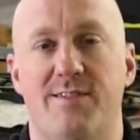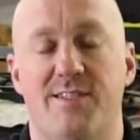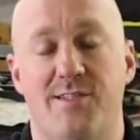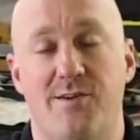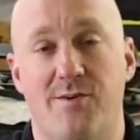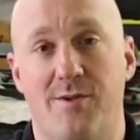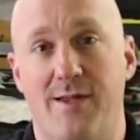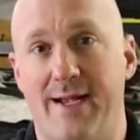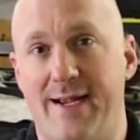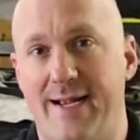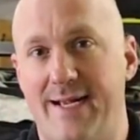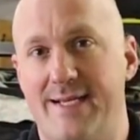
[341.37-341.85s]

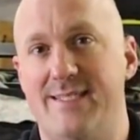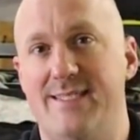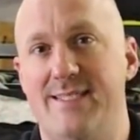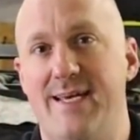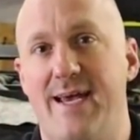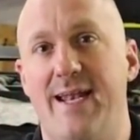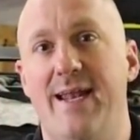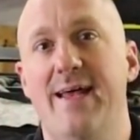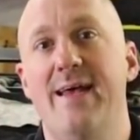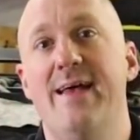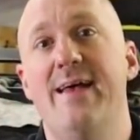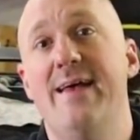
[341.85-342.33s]
So like I
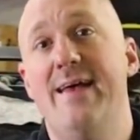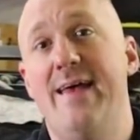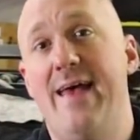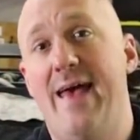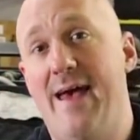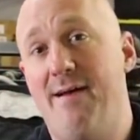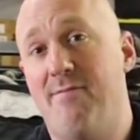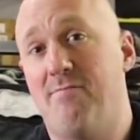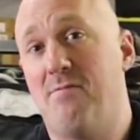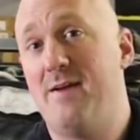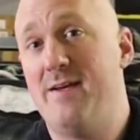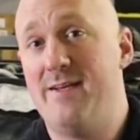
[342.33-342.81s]
said,
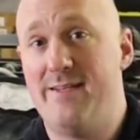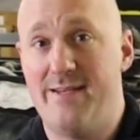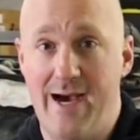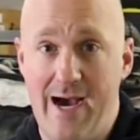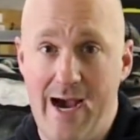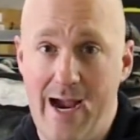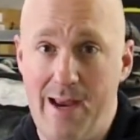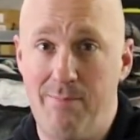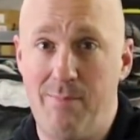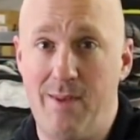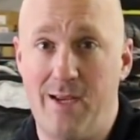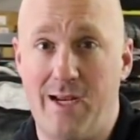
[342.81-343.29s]
every
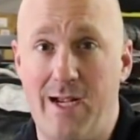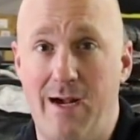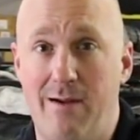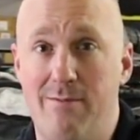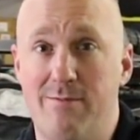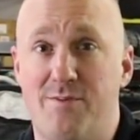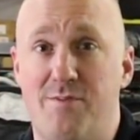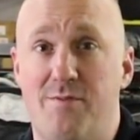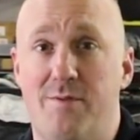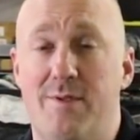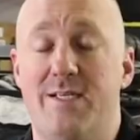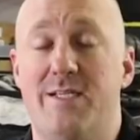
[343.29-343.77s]
dime that
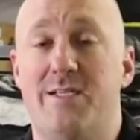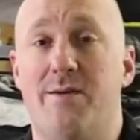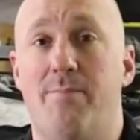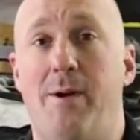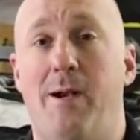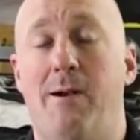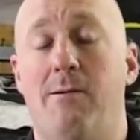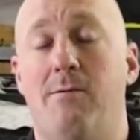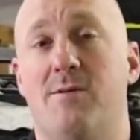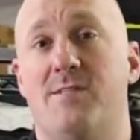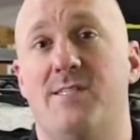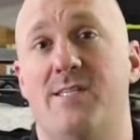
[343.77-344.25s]
comes from these
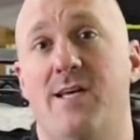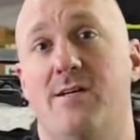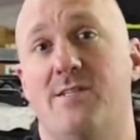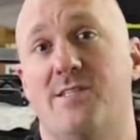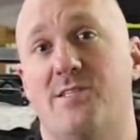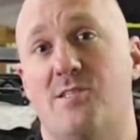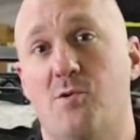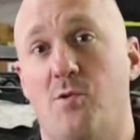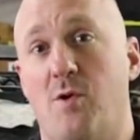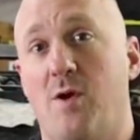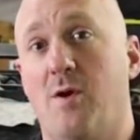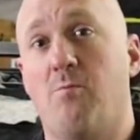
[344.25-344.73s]
apparel sales
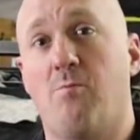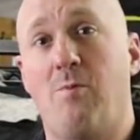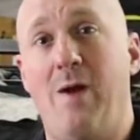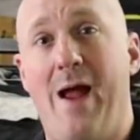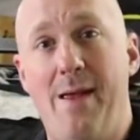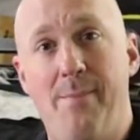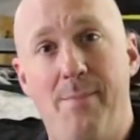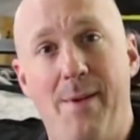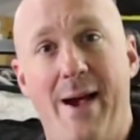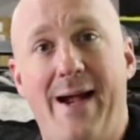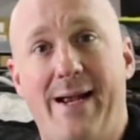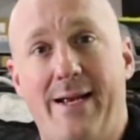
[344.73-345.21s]
is going
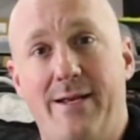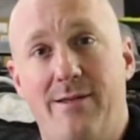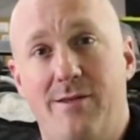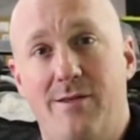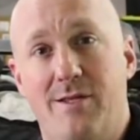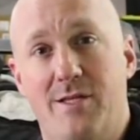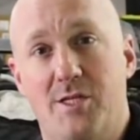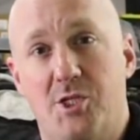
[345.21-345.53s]
right back into